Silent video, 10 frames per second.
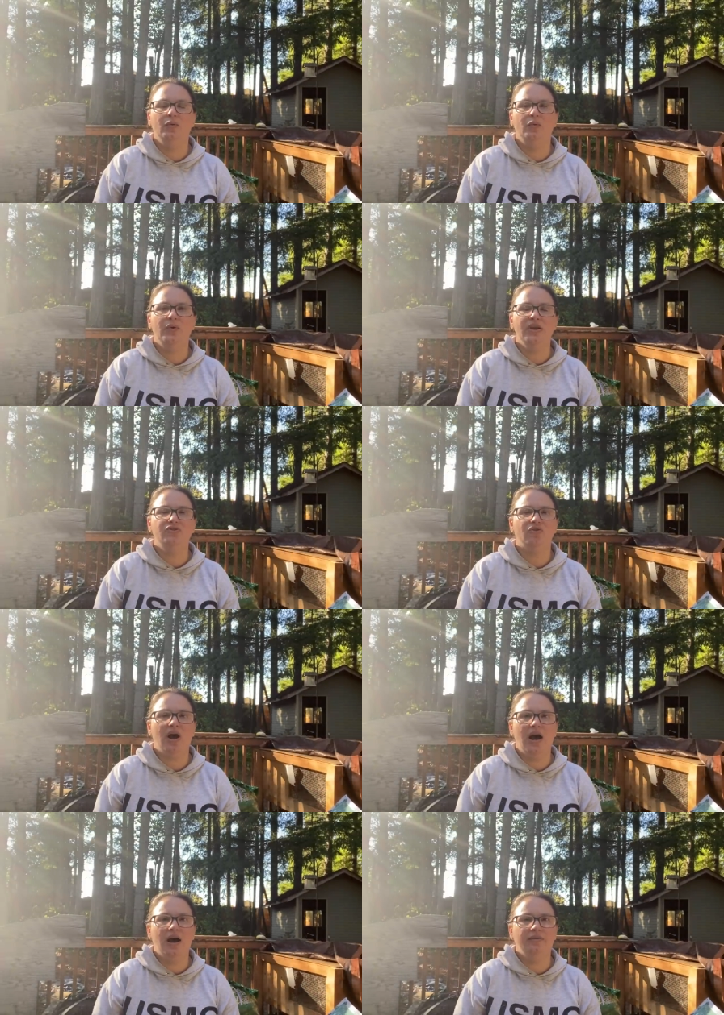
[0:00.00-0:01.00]

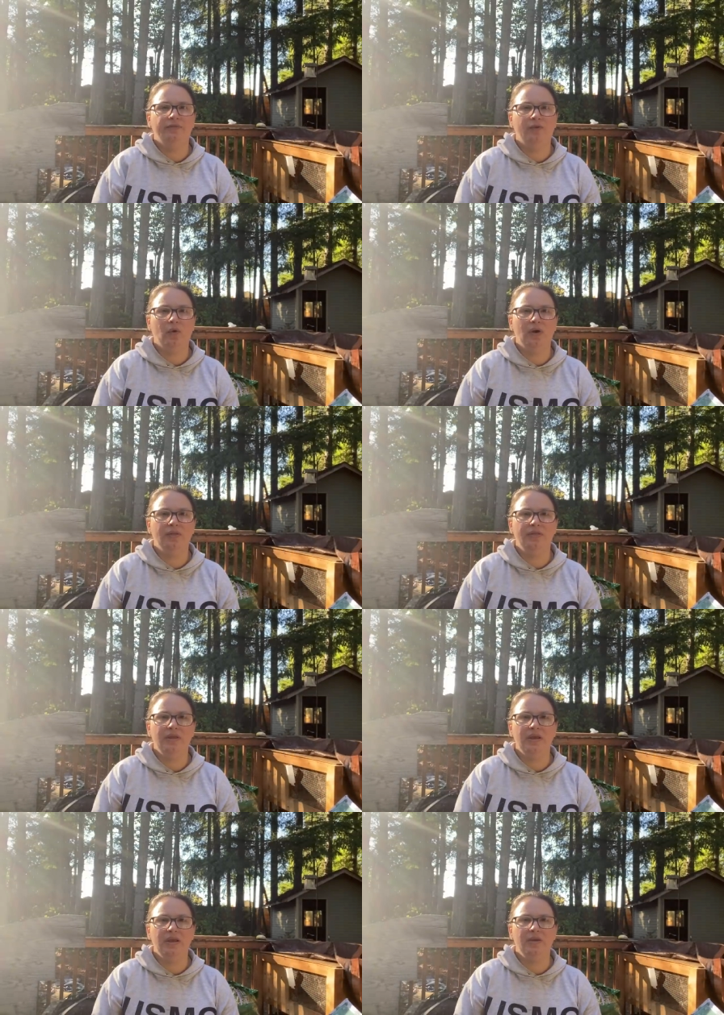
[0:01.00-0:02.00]
redraw for
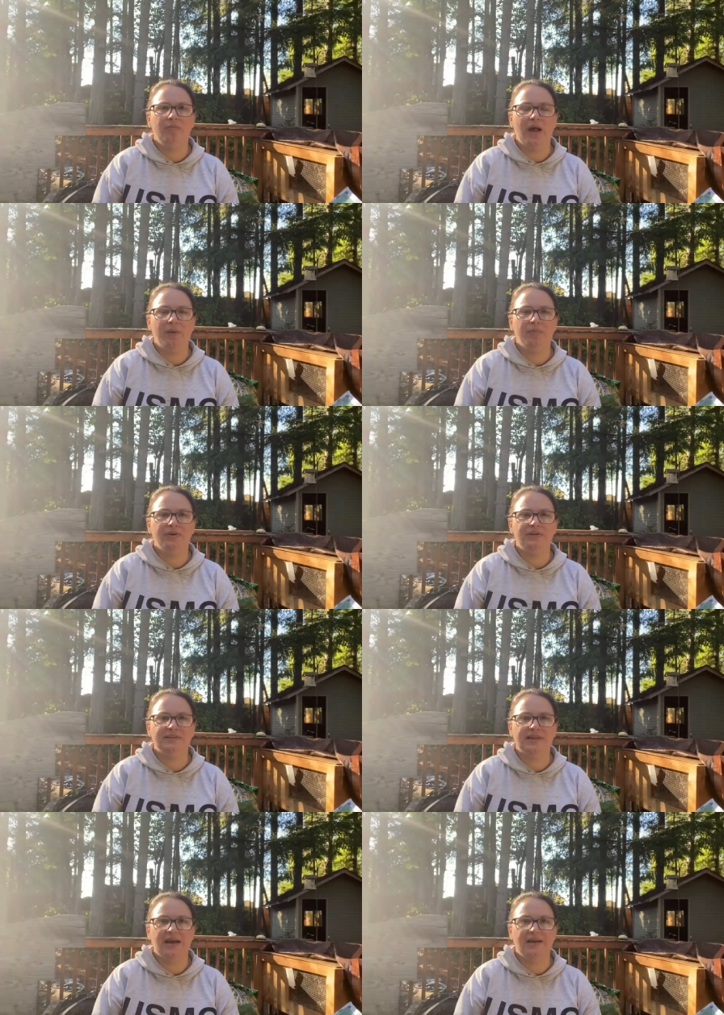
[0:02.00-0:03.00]
the Blackbird
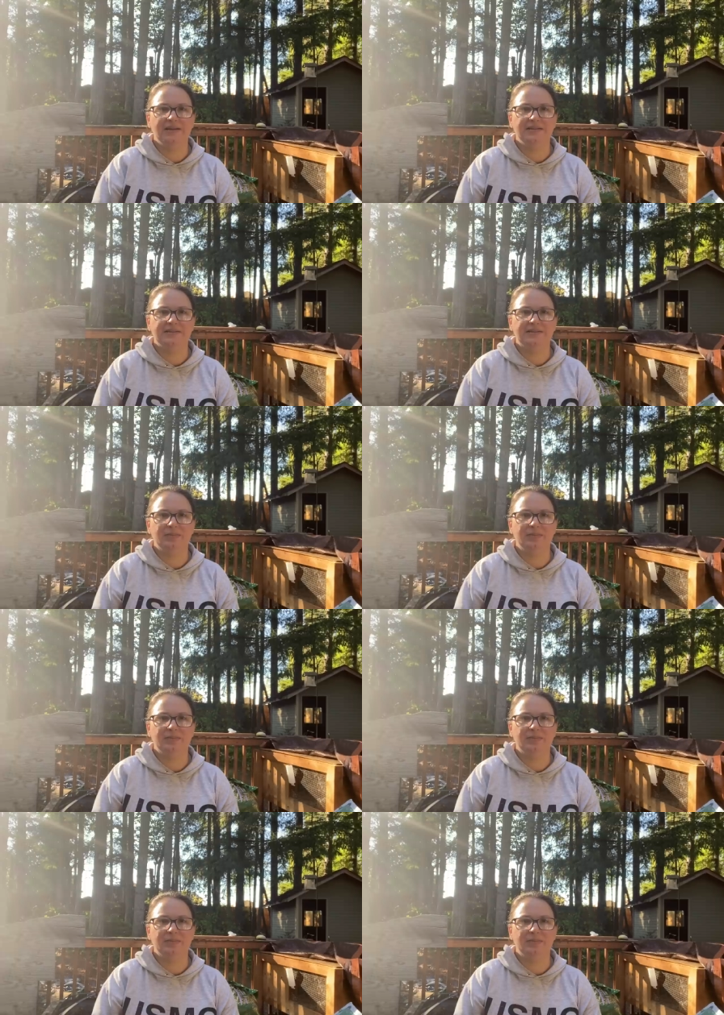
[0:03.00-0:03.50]
Designs